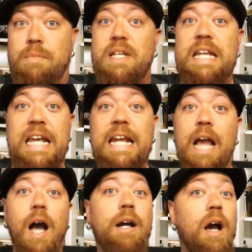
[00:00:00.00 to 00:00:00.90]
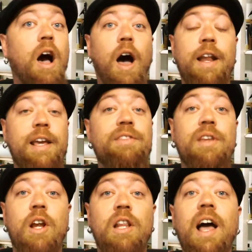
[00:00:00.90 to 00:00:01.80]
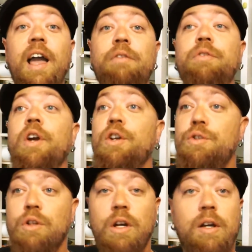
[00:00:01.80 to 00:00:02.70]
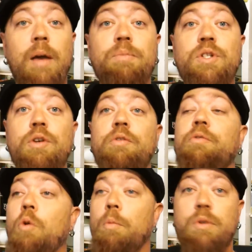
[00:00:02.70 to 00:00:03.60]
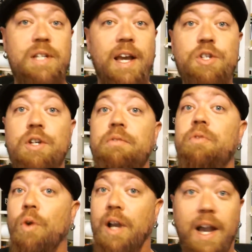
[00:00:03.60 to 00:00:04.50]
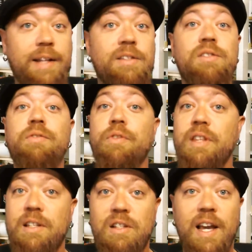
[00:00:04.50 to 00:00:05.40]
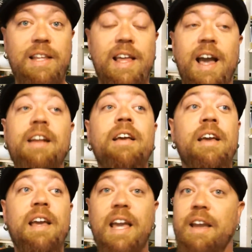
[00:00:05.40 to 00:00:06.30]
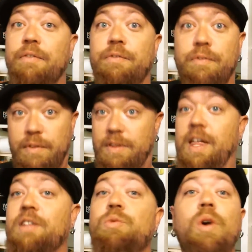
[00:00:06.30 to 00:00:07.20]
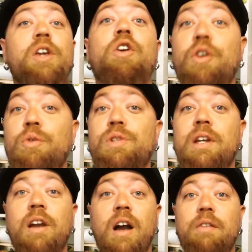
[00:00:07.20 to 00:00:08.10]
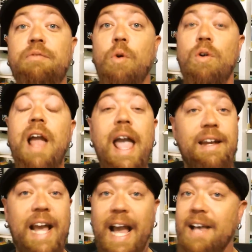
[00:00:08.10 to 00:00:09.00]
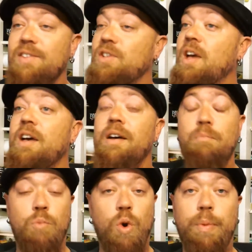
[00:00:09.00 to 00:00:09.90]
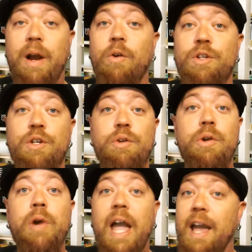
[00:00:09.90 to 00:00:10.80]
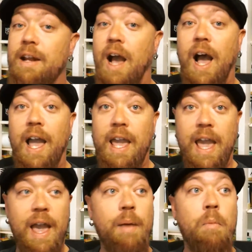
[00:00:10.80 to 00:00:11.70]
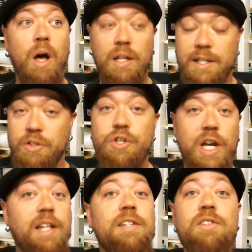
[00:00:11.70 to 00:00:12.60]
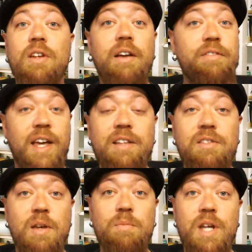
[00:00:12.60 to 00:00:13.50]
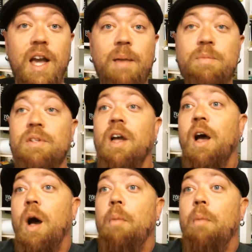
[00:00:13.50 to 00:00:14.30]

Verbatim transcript: need a God in their life to look up to for protection, for guidance, for things like that. If that's what you're using God for and as, more power to you. And I am a little jealous of that sometimes,